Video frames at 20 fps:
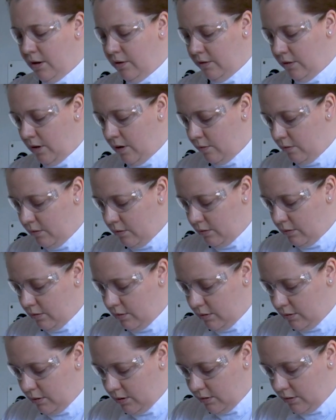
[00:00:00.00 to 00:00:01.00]
So
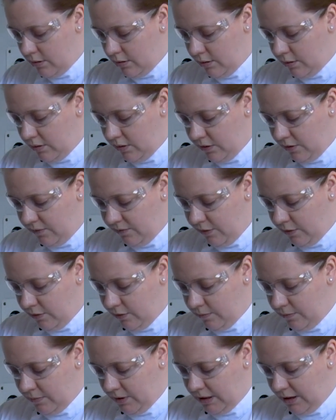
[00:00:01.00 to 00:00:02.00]
because I've got
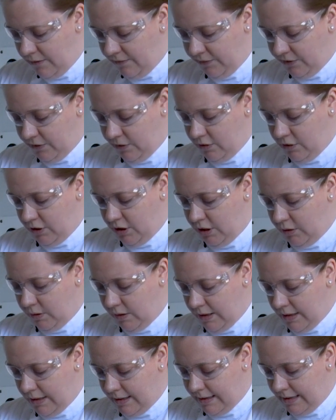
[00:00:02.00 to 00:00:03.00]
gloves on, you
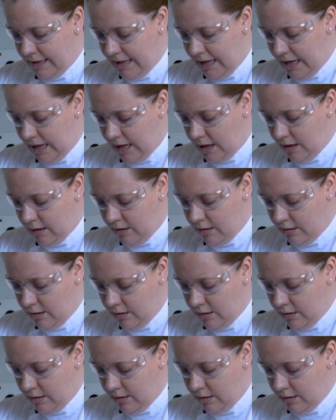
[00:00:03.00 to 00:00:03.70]
can see,